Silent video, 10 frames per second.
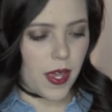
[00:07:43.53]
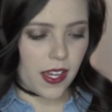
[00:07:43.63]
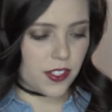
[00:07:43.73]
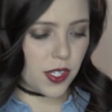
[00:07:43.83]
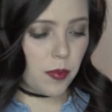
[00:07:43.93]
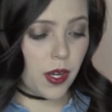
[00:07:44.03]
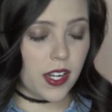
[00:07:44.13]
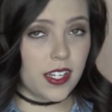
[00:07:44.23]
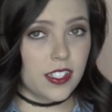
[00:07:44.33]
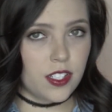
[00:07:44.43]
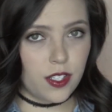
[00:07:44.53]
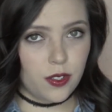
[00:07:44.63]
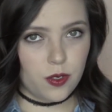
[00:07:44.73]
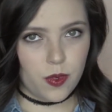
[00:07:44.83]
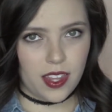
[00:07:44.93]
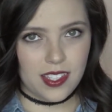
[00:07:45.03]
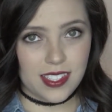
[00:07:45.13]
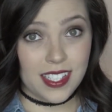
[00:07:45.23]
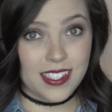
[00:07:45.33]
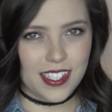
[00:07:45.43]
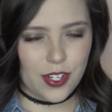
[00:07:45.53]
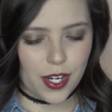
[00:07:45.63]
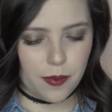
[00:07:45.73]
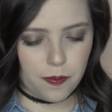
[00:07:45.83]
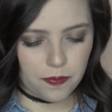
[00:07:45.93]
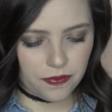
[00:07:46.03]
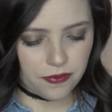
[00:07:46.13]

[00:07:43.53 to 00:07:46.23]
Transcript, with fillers: actually bought it to use with the CC cream.